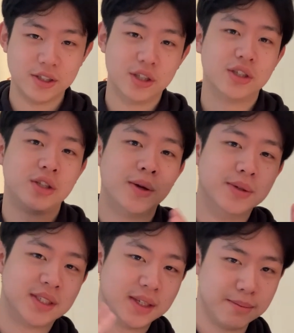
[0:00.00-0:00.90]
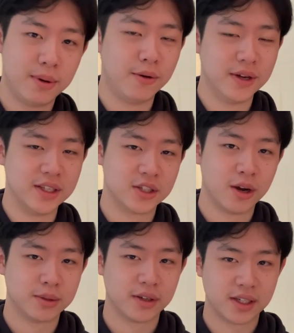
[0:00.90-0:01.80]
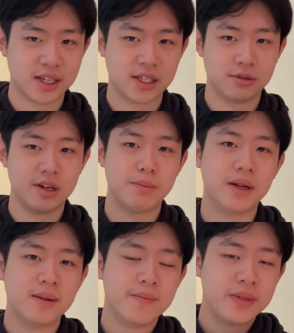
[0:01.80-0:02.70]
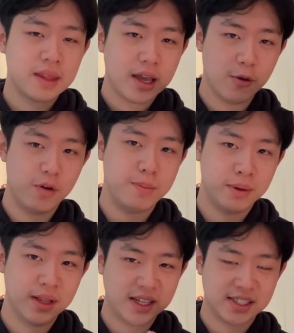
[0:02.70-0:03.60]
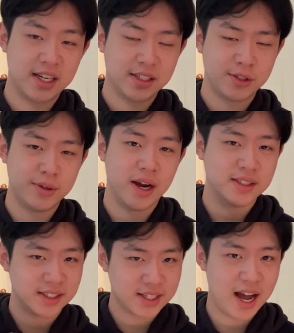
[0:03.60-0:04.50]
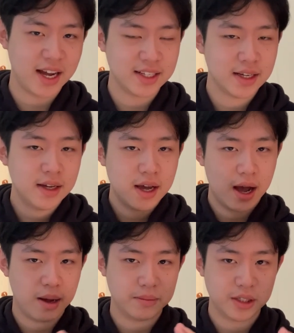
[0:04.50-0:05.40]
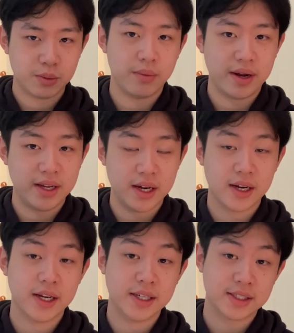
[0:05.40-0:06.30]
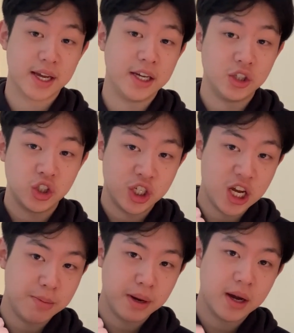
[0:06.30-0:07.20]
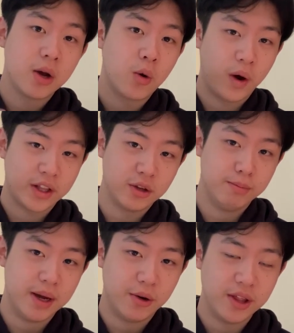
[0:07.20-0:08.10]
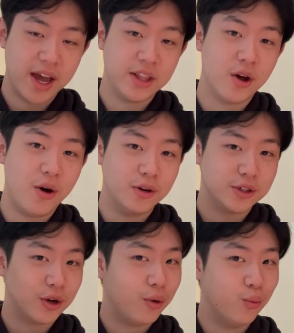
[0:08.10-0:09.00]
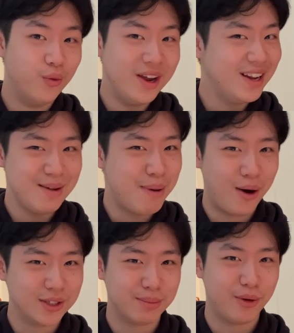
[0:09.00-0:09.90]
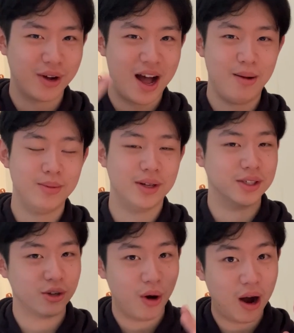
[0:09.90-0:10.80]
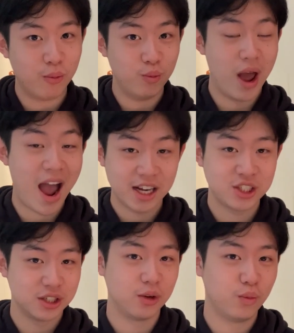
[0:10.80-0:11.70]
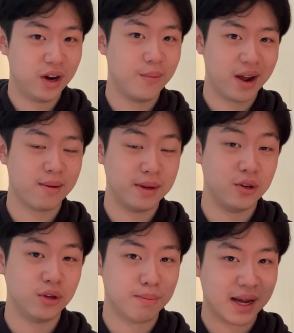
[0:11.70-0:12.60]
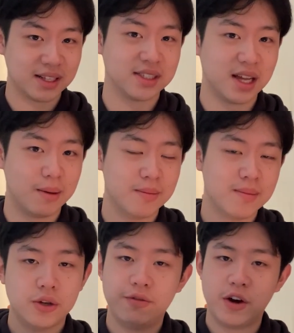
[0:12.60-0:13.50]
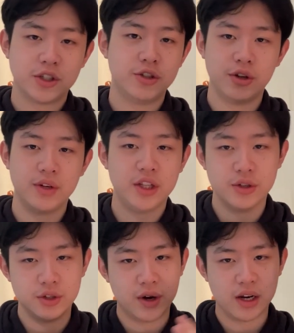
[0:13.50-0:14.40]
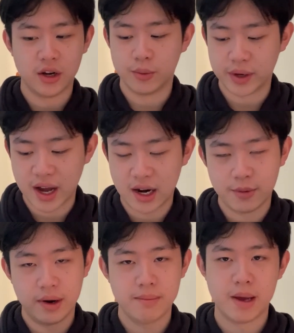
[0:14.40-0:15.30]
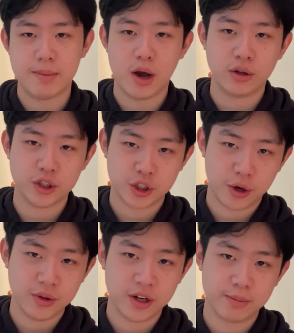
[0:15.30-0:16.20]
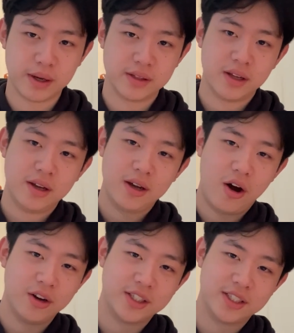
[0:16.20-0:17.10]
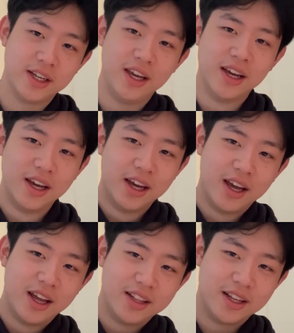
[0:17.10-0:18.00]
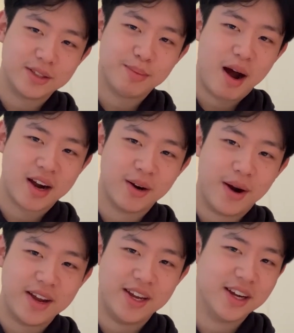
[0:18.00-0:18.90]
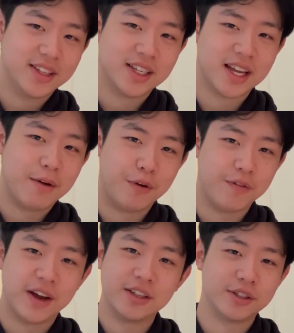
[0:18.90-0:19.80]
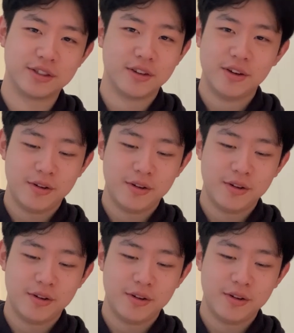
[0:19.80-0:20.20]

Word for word: it's just too simple in terms of accessory. But if we put accessory aside, um, this one right here is a cheap, quick to build, and also really posable Gundam. plot. So I actually really recommend you to pick this up. So first, you don't need to do a lot of recoloring, maybe on the shoulder, but honestly, this marker right here does everything. Just